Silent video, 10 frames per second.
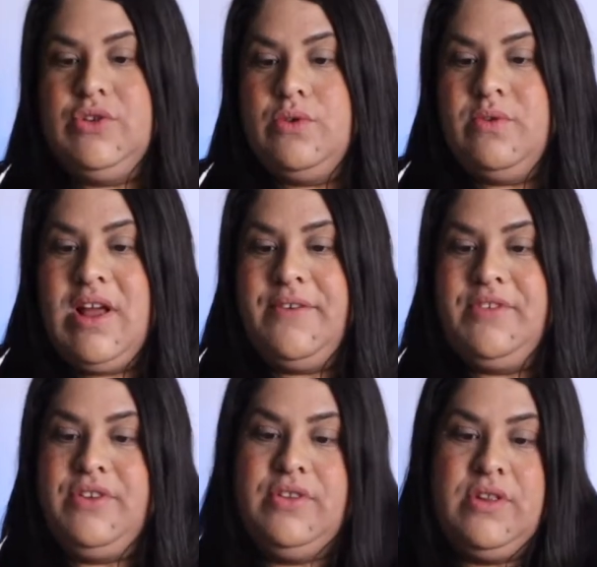You don't have
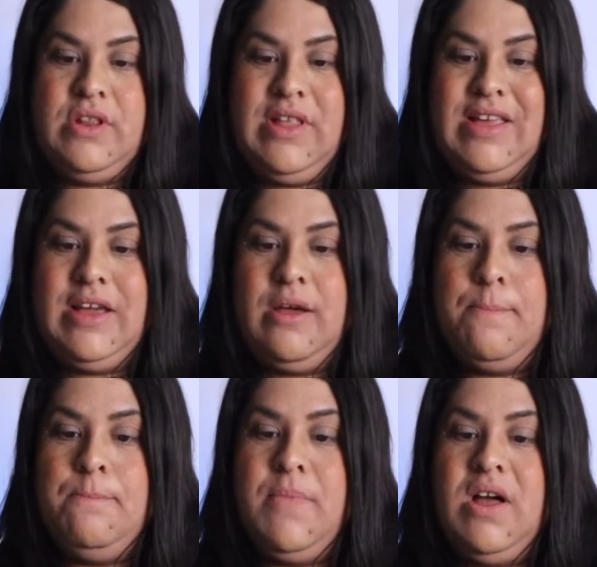to
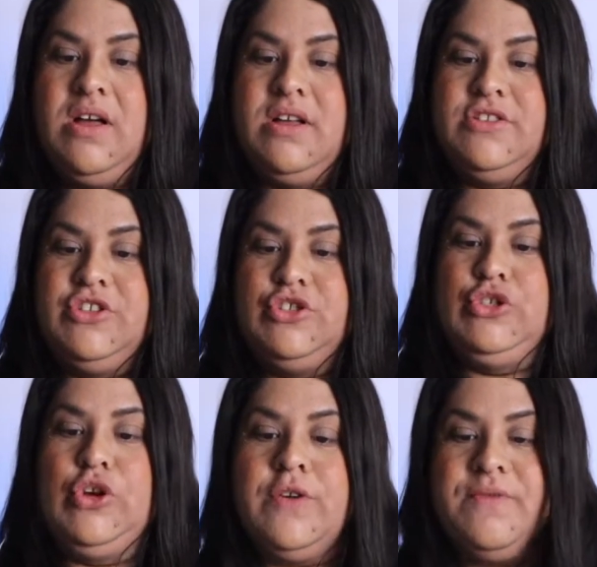
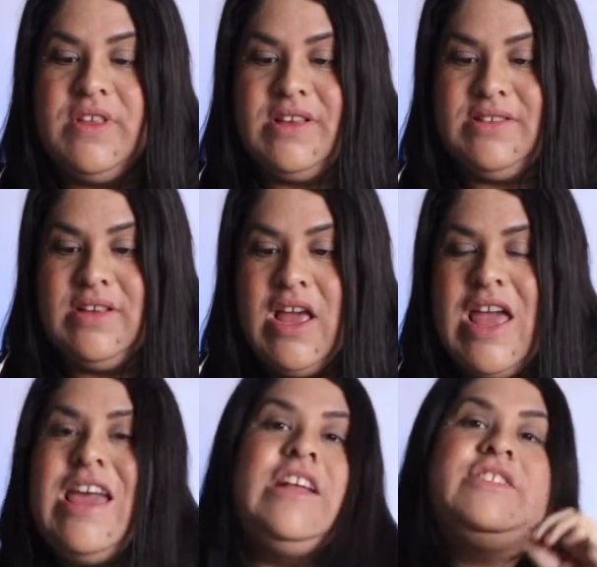deserve this.
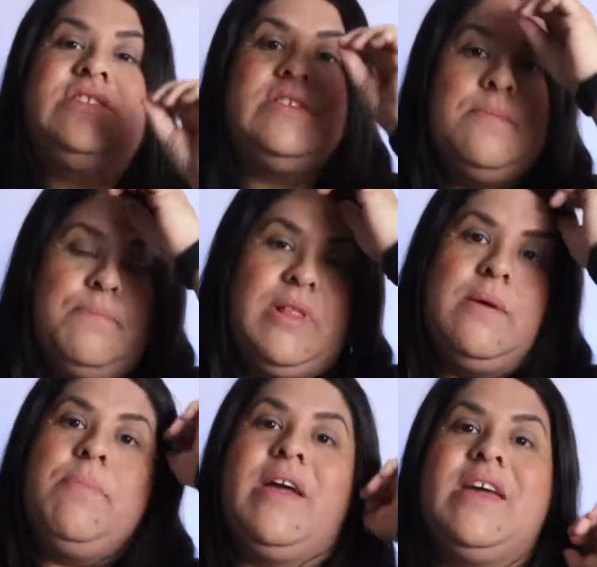It's
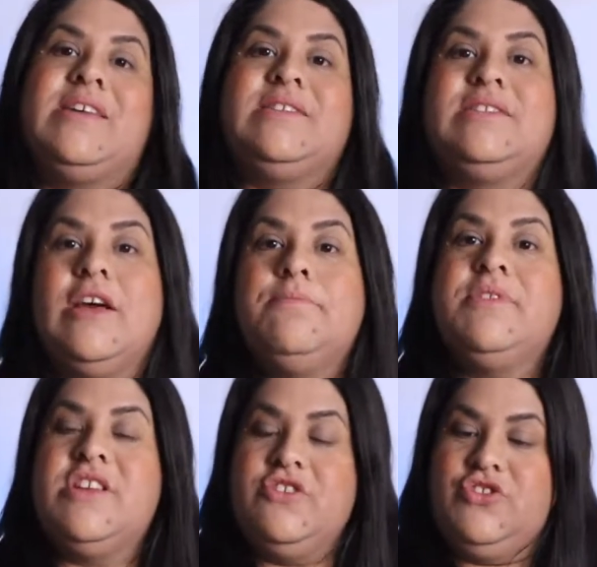simply by
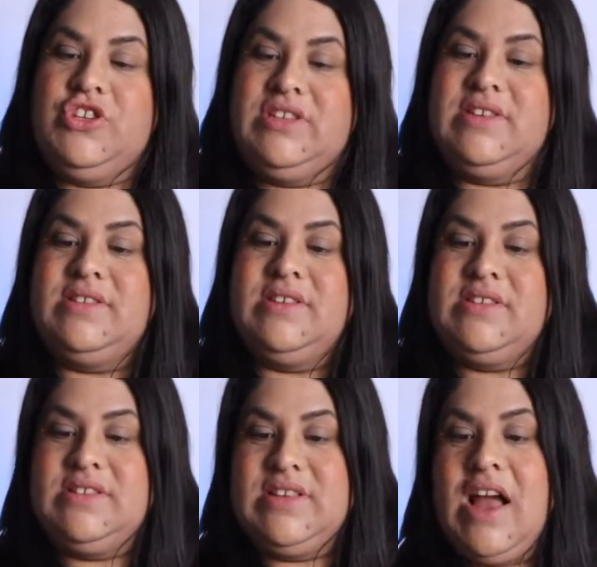accepting
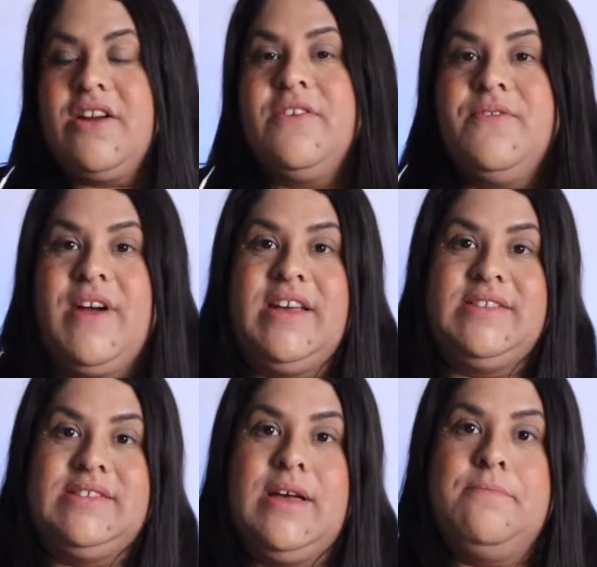Jesus's
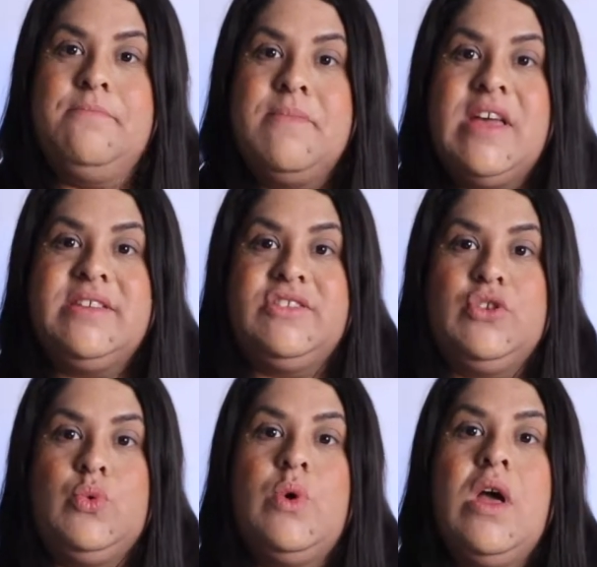sacrifice that makes
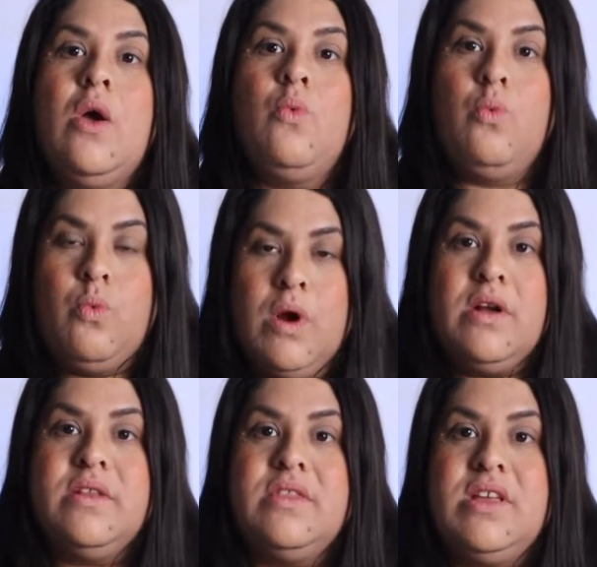you
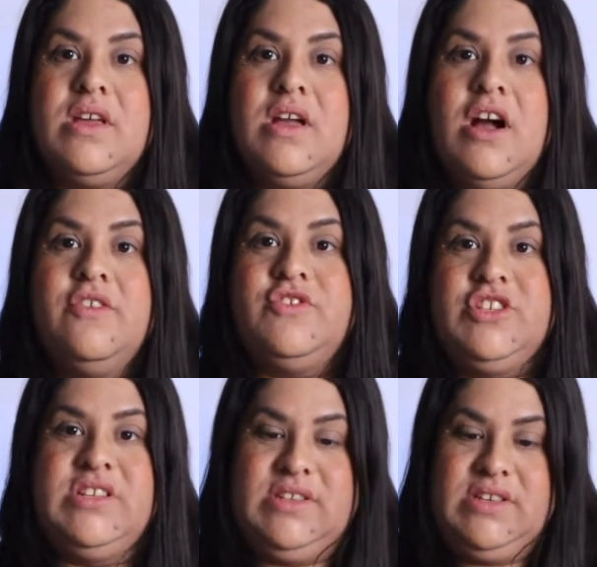worthy of
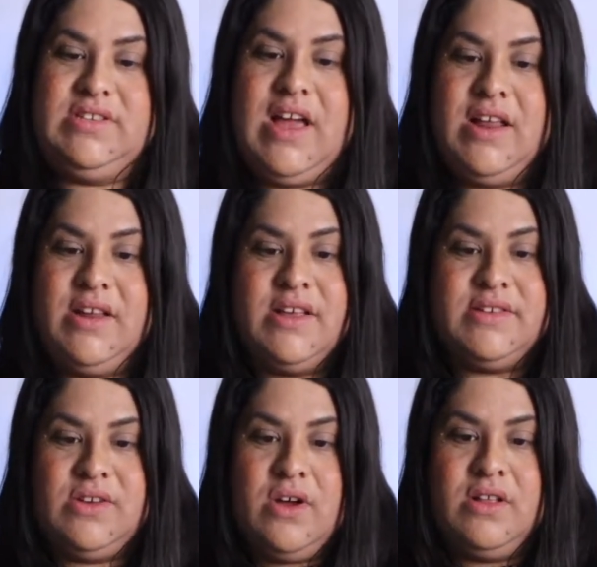Jesus and
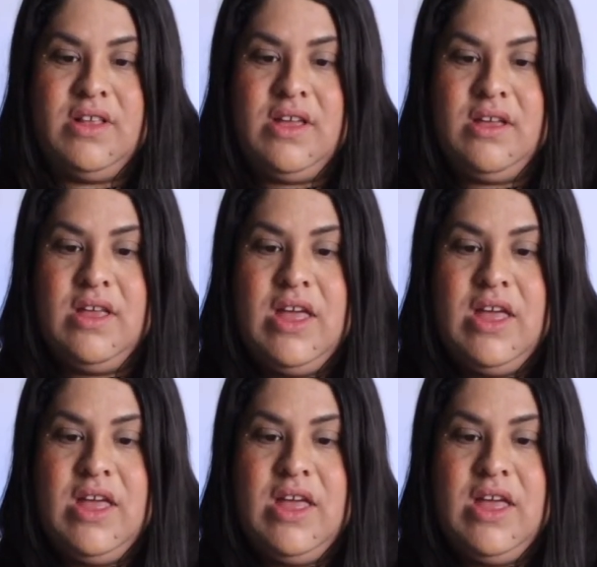his calling.